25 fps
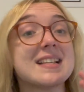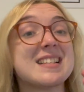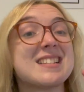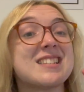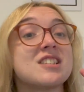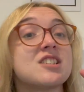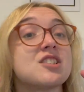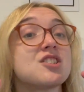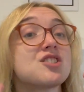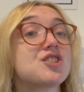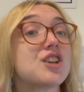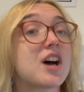
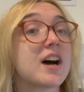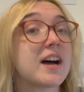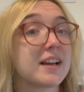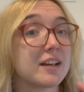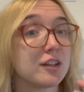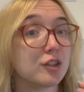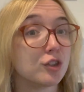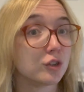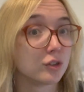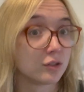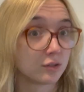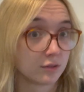
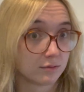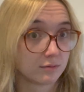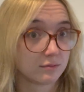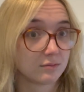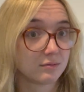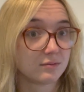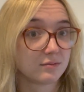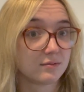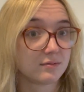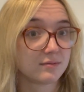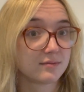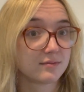style.
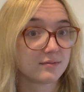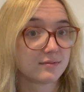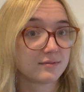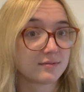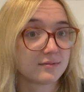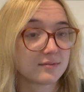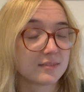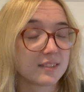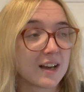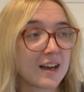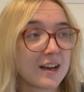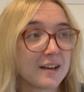
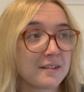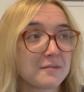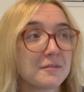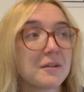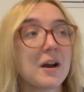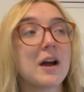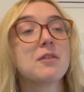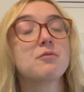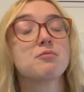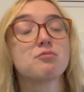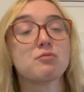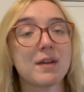I,
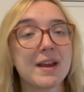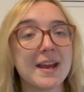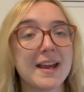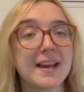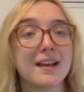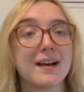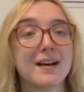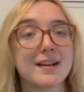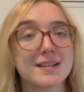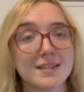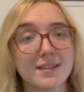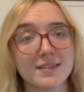I
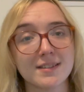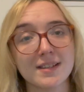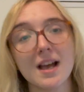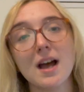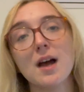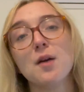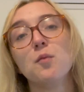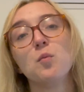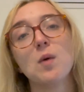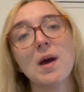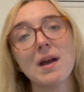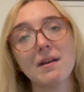realised I was like,
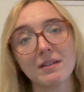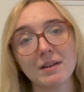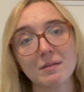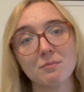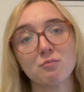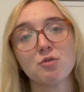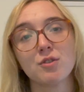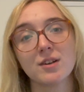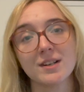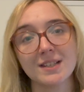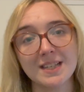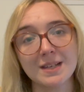I'm wearing
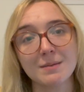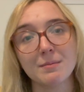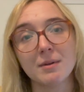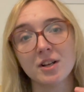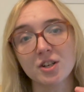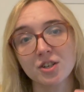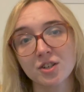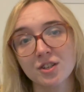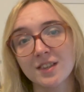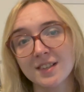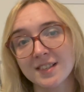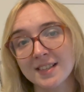pretty
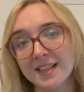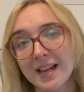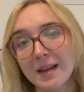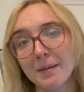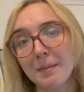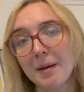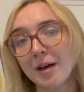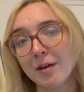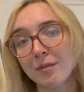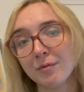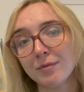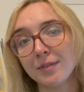much the same
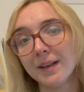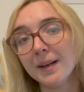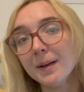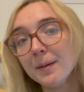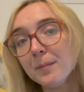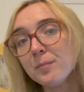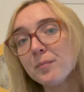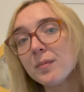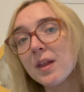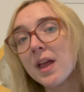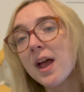outfit.